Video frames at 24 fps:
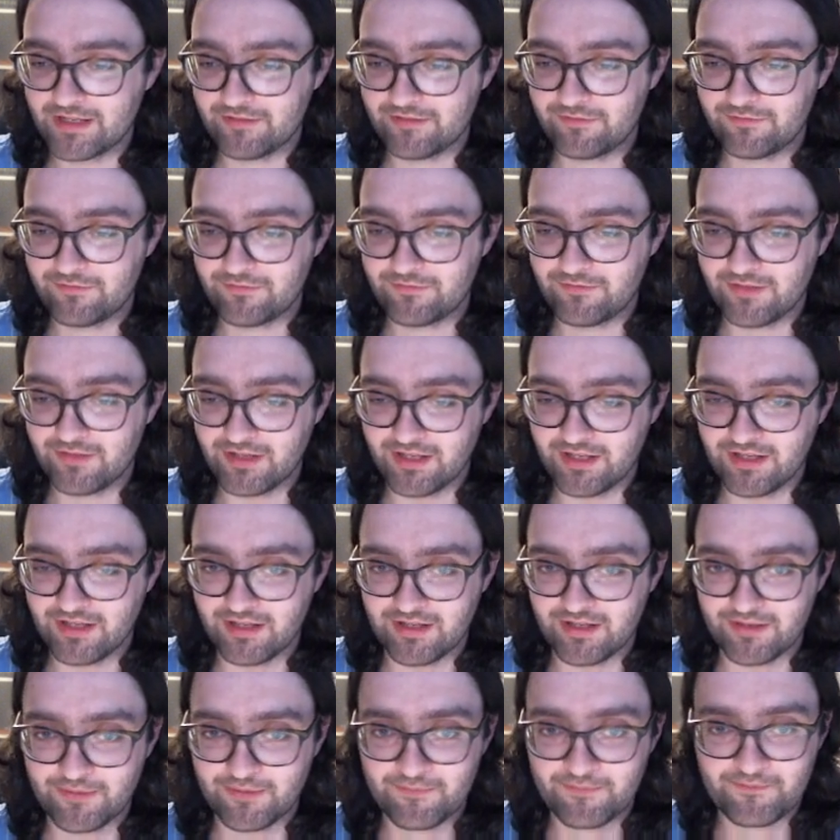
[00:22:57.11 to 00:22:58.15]
if
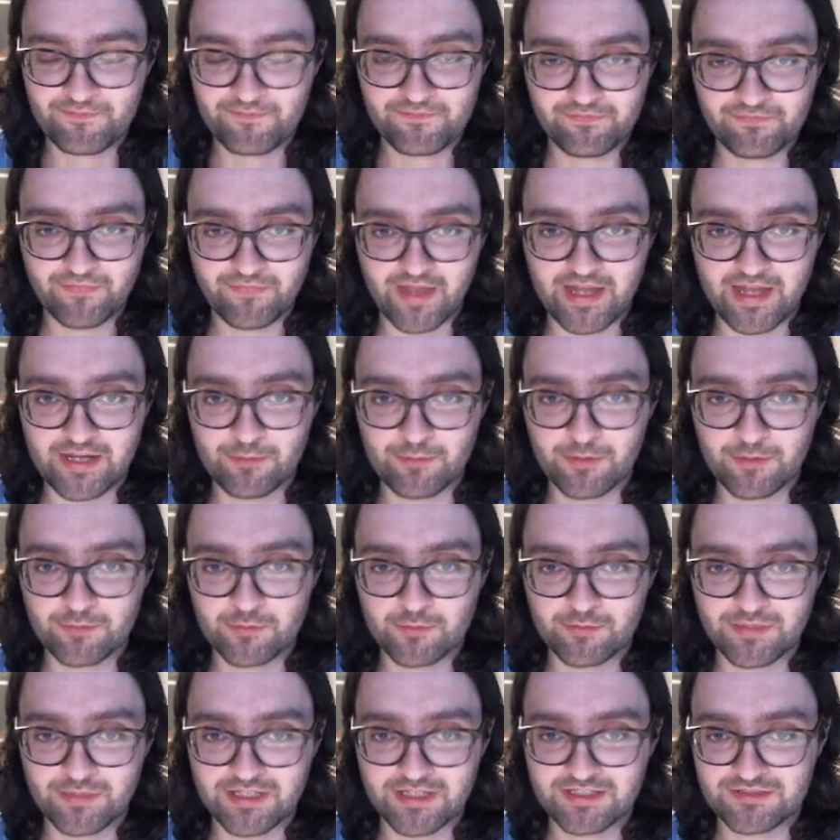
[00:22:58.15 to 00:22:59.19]
anyone
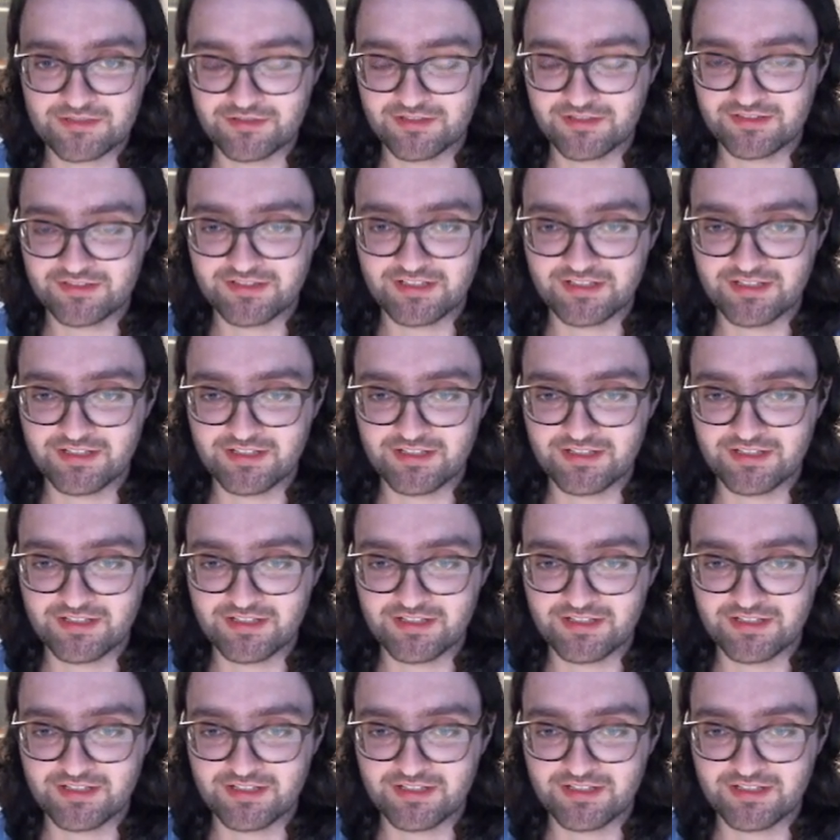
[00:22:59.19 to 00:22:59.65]
would be interested